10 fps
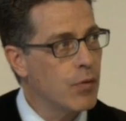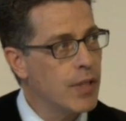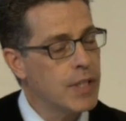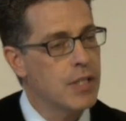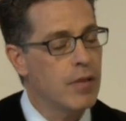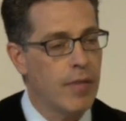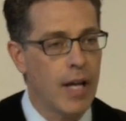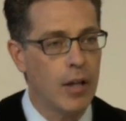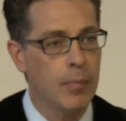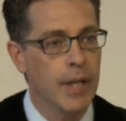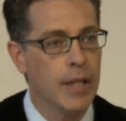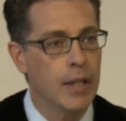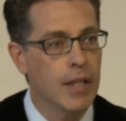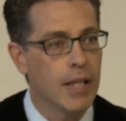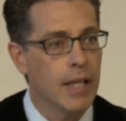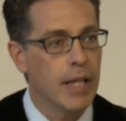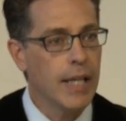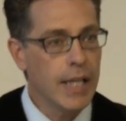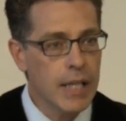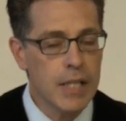of its development
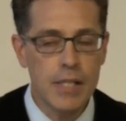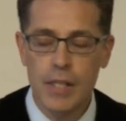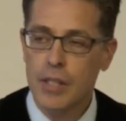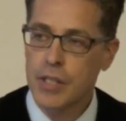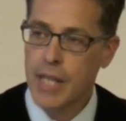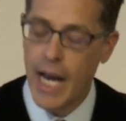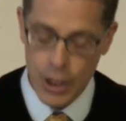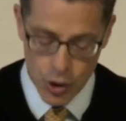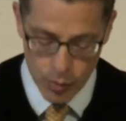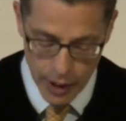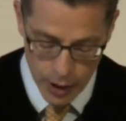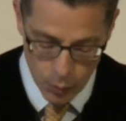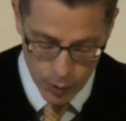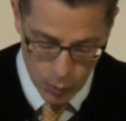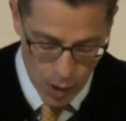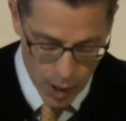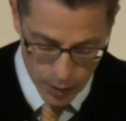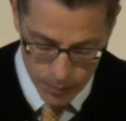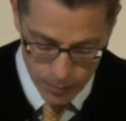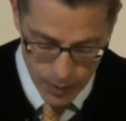is saturated with
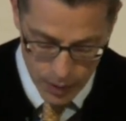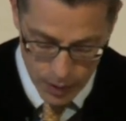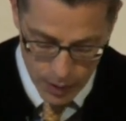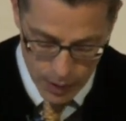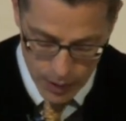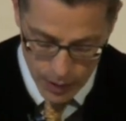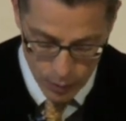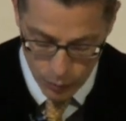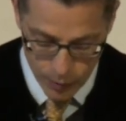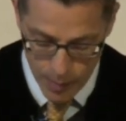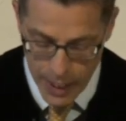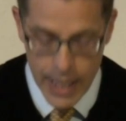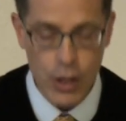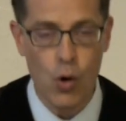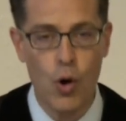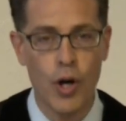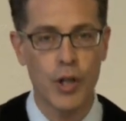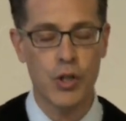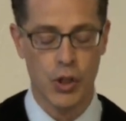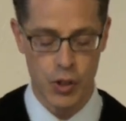water uh, from
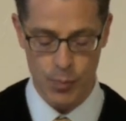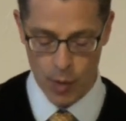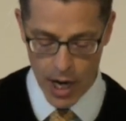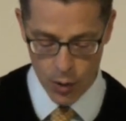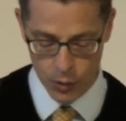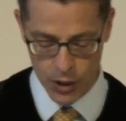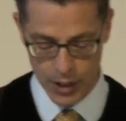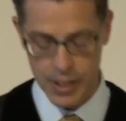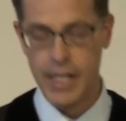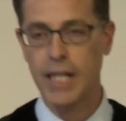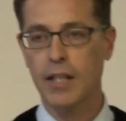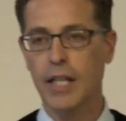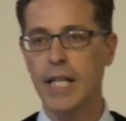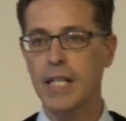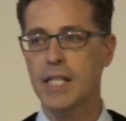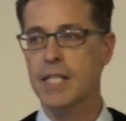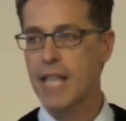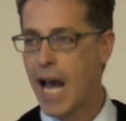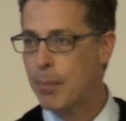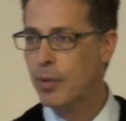acorn to sprout to seedling to
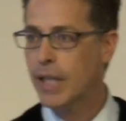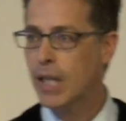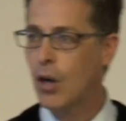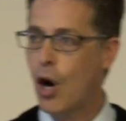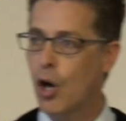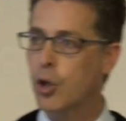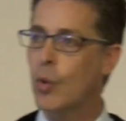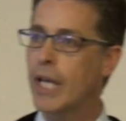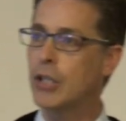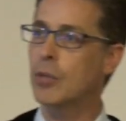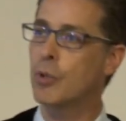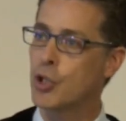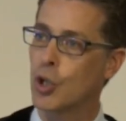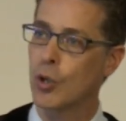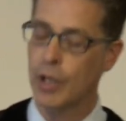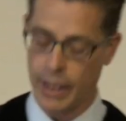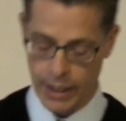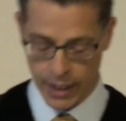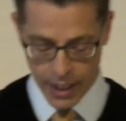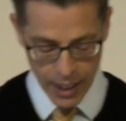sapling, all the way into
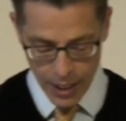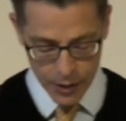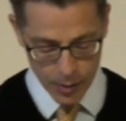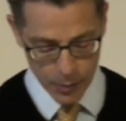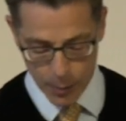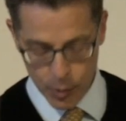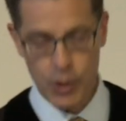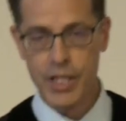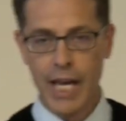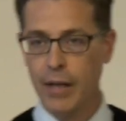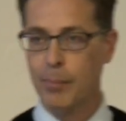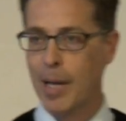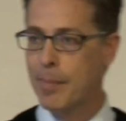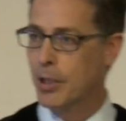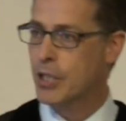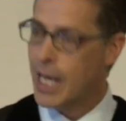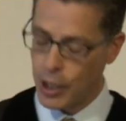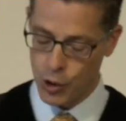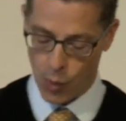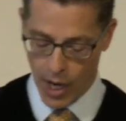maturity, the, the percent, by
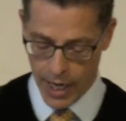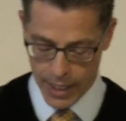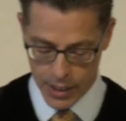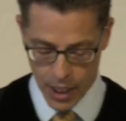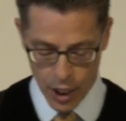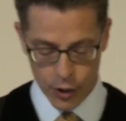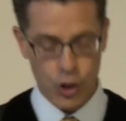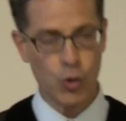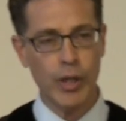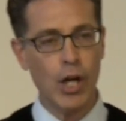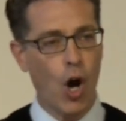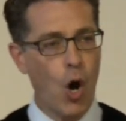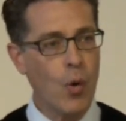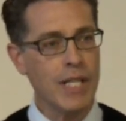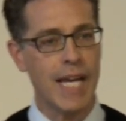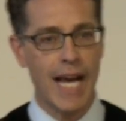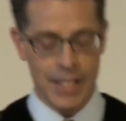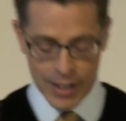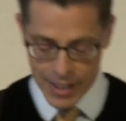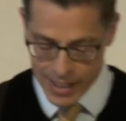percentage wise, the tree always
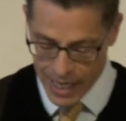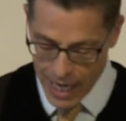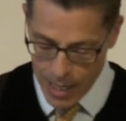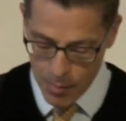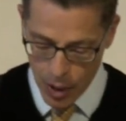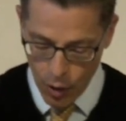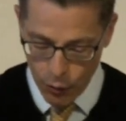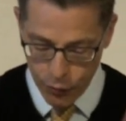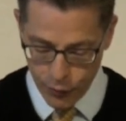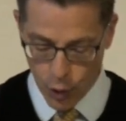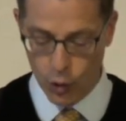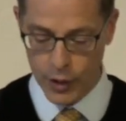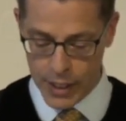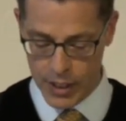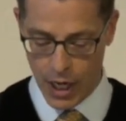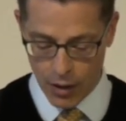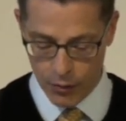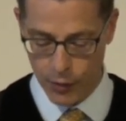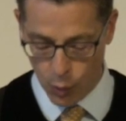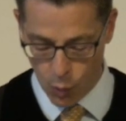has the same fullness
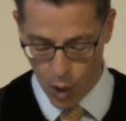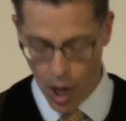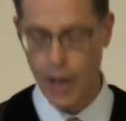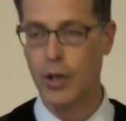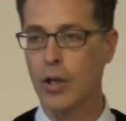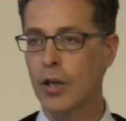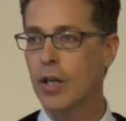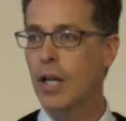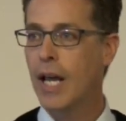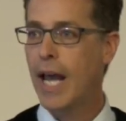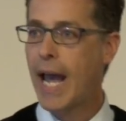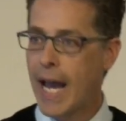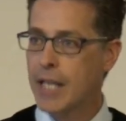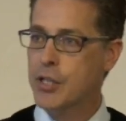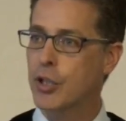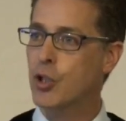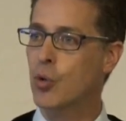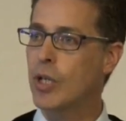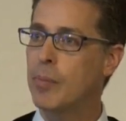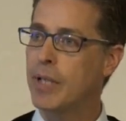of the water as the
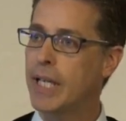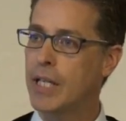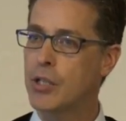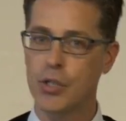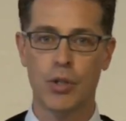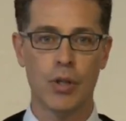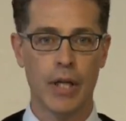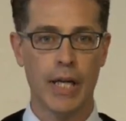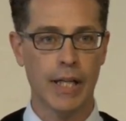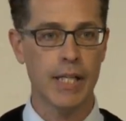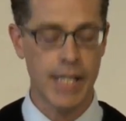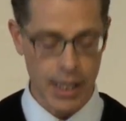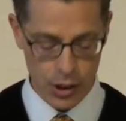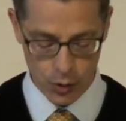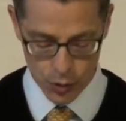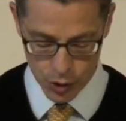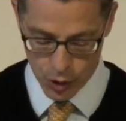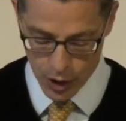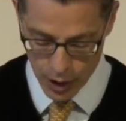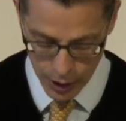tree begins and continues
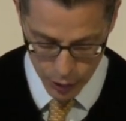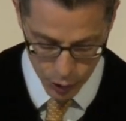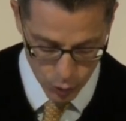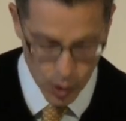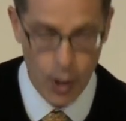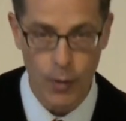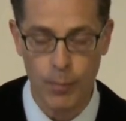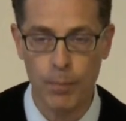uh, to grow.